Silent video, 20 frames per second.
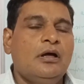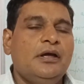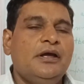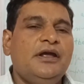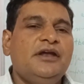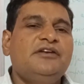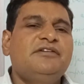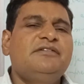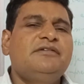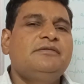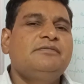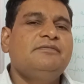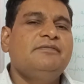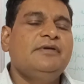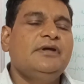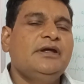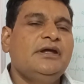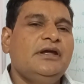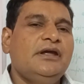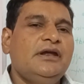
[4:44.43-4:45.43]
It
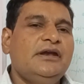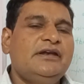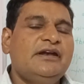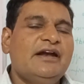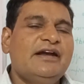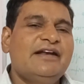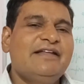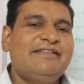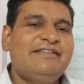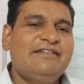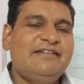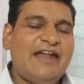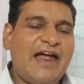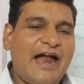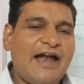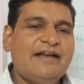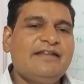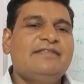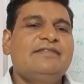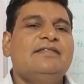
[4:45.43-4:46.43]

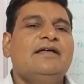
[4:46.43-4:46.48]
understands